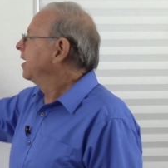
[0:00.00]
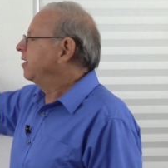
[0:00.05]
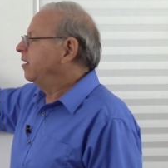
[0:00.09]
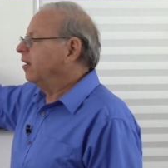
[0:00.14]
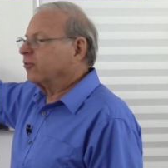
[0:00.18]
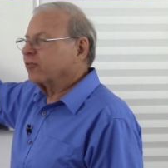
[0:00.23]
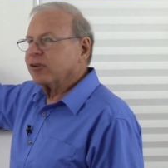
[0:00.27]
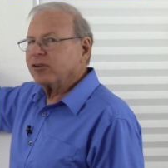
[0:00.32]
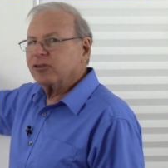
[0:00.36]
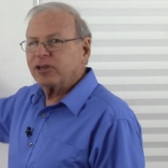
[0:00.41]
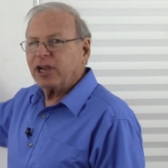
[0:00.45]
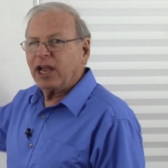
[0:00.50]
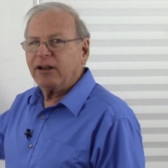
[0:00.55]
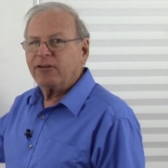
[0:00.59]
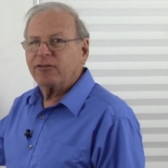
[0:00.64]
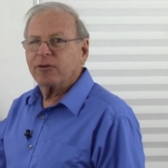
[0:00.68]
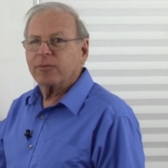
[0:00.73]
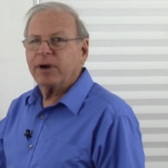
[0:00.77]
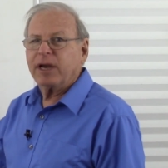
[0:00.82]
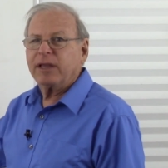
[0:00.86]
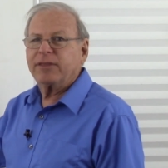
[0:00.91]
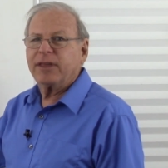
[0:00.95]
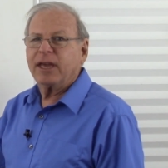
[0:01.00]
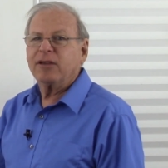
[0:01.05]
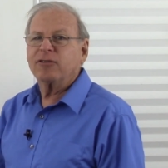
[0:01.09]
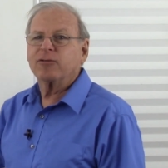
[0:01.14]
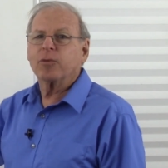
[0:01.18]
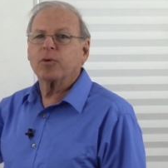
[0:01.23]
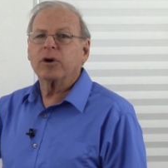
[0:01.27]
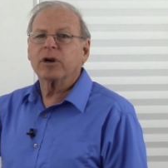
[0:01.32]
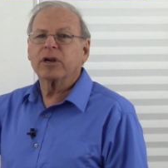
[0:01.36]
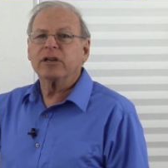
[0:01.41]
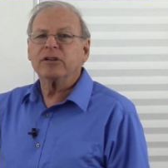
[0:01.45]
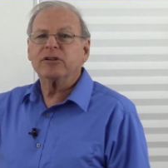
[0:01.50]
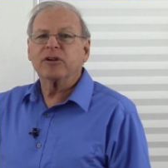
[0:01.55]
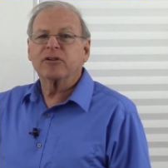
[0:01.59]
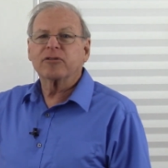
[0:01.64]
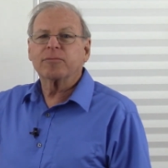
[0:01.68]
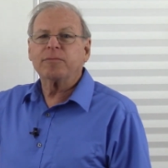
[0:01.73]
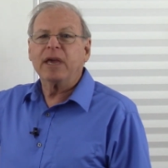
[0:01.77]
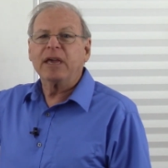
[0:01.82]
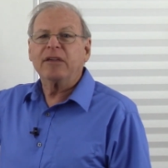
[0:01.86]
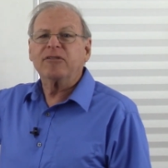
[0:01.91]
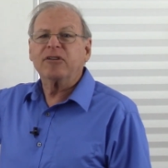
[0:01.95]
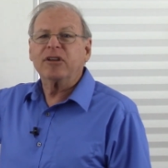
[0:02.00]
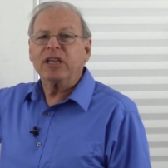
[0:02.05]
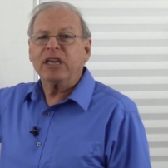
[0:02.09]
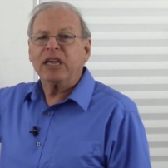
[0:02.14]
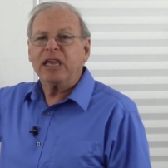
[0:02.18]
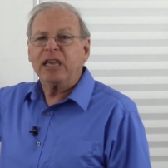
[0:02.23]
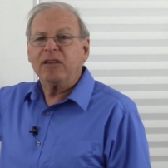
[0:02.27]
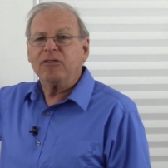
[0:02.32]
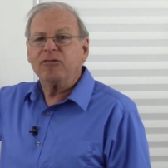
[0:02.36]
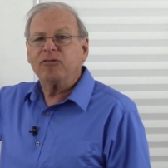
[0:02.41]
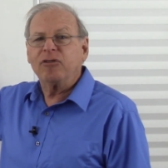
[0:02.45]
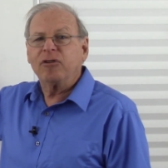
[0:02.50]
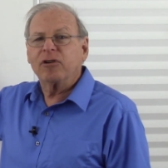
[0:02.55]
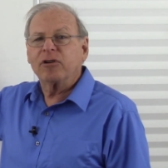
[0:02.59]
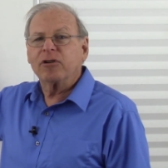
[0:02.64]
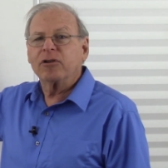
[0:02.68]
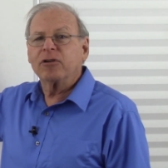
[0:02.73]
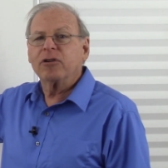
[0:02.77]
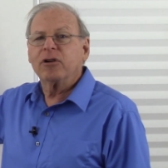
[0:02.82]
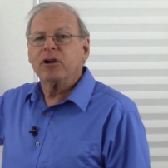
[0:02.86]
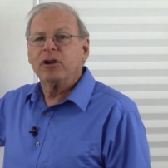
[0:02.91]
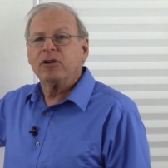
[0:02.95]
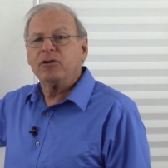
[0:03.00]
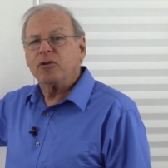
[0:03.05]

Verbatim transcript: Doesn't change the way things work, it just makes it easier